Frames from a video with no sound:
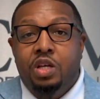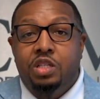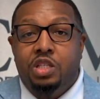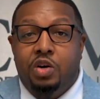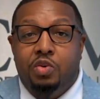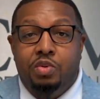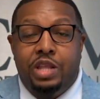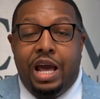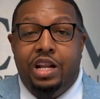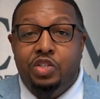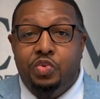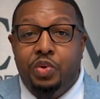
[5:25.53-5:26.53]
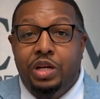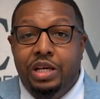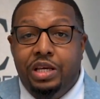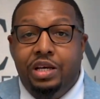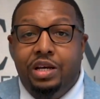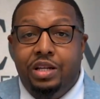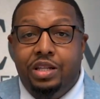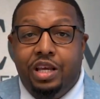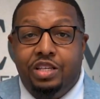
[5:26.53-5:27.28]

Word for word: So that is really good.